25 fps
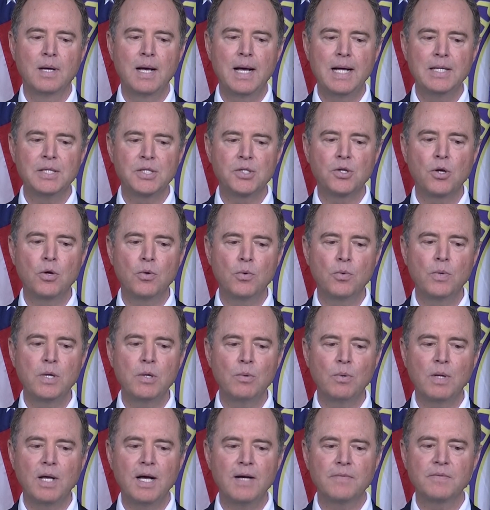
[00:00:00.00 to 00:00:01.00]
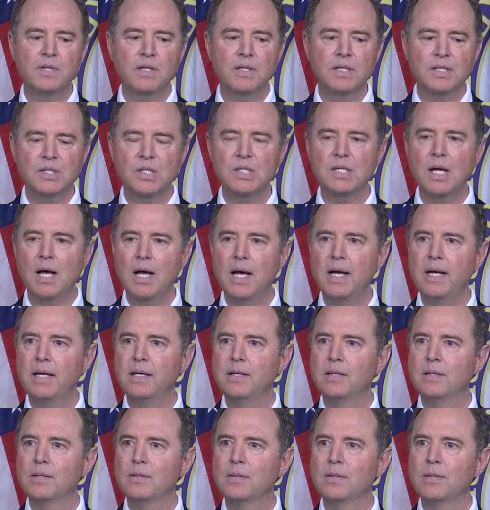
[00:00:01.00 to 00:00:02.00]
And so we will have to
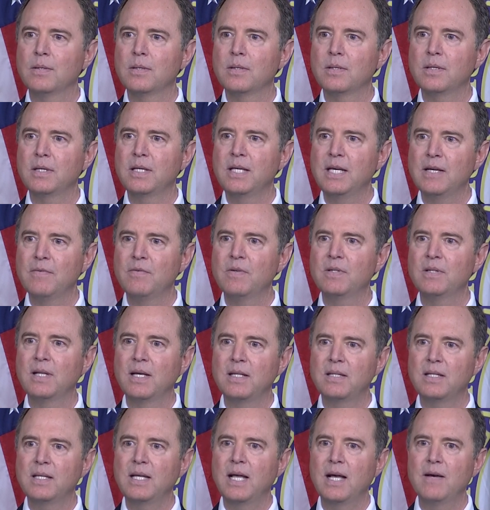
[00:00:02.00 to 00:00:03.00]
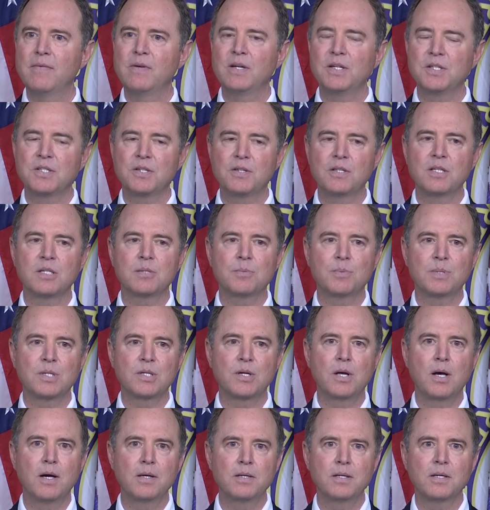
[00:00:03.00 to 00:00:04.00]
decide, given that the evidence of this
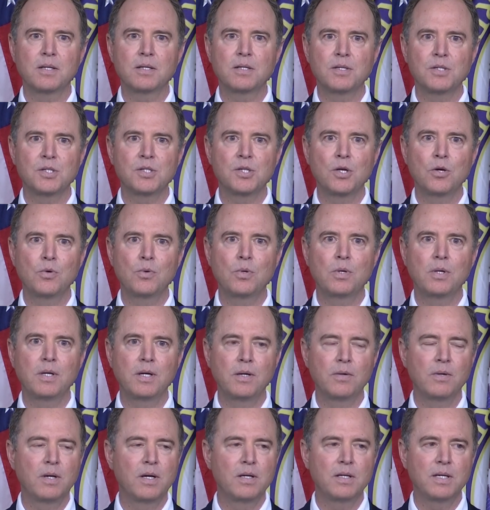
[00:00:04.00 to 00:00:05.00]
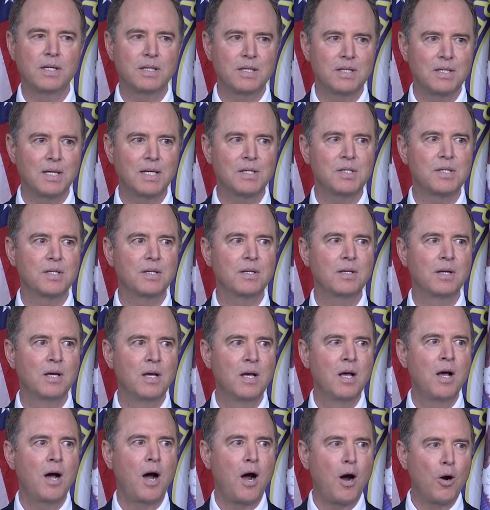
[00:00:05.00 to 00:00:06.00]
misconduct is so clear and uncontested,
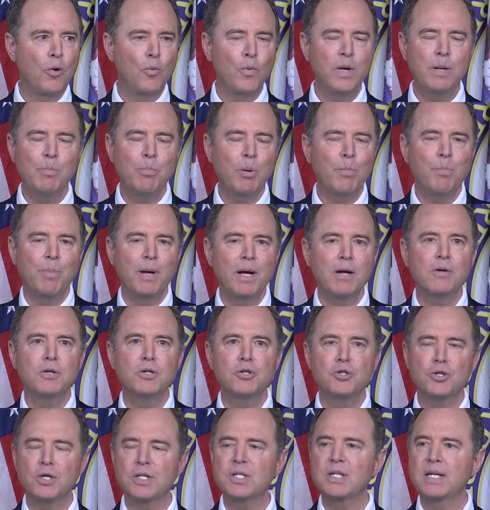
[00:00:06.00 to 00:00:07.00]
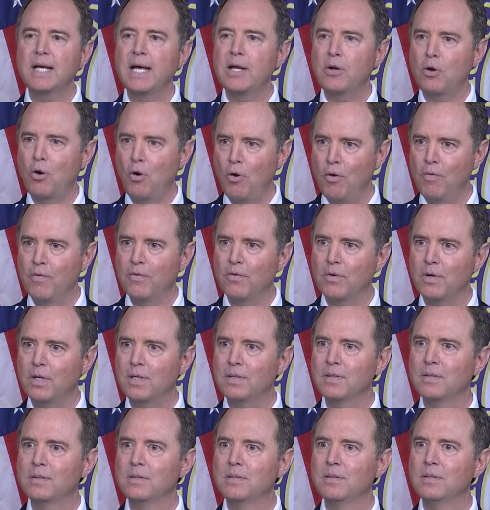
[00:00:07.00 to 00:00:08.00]
are we prepared to just get over it?
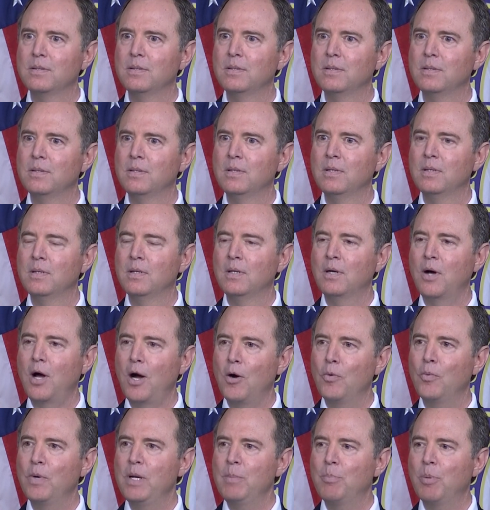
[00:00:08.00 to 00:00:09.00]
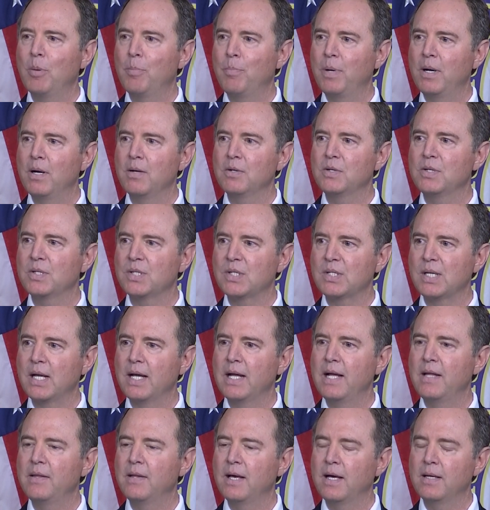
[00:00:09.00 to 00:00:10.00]
Are we prepared to
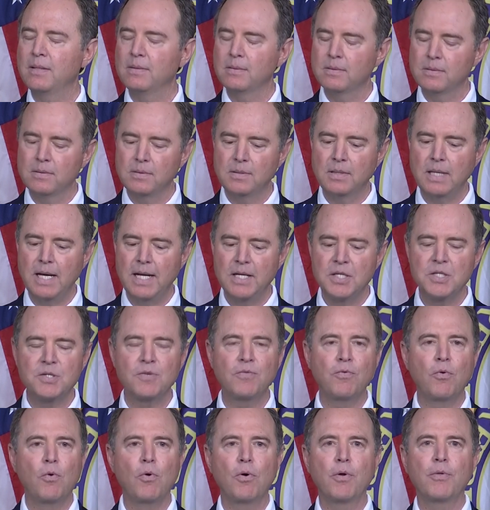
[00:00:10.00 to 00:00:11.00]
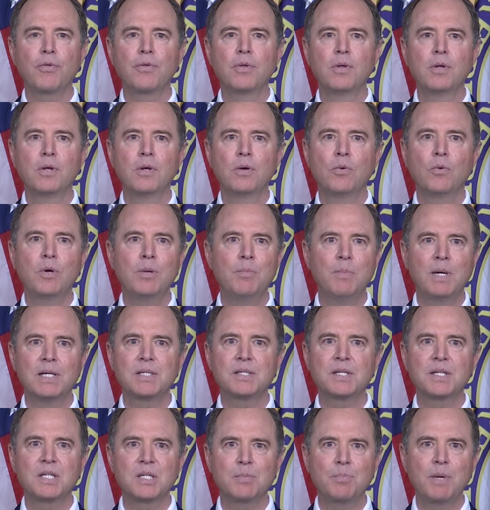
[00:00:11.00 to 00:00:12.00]
say that henceforth we
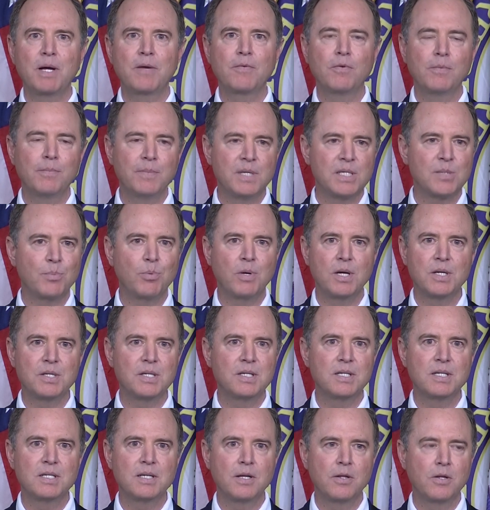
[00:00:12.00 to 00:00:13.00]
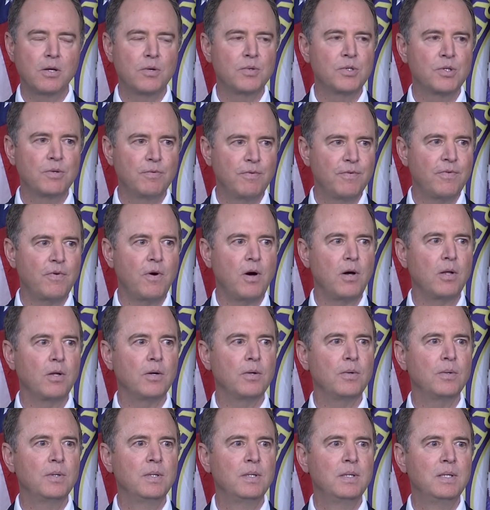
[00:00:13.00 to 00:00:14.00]
must expect from this president and those who
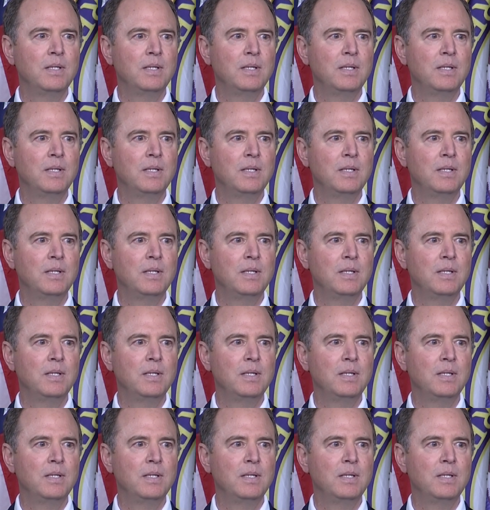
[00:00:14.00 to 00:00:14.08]
follow